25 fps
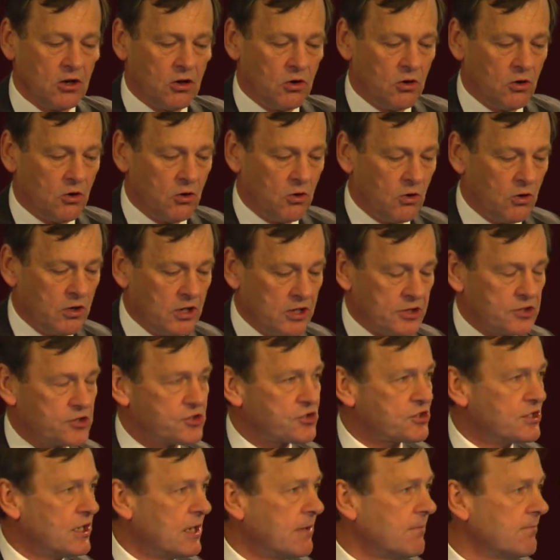or
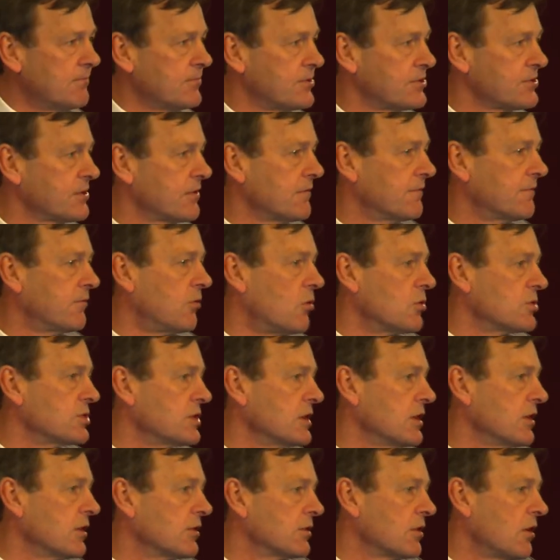Slim's
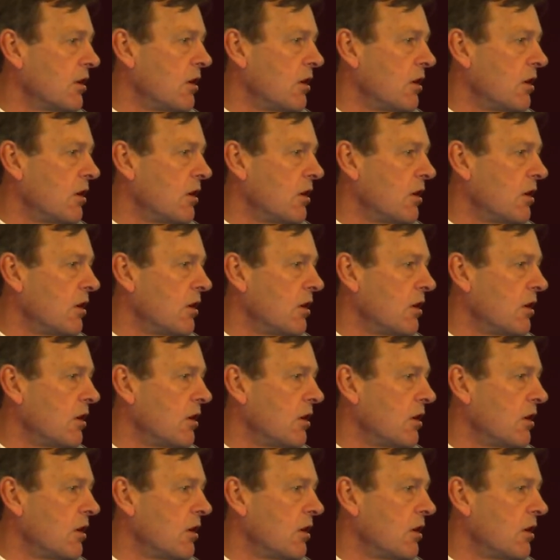14th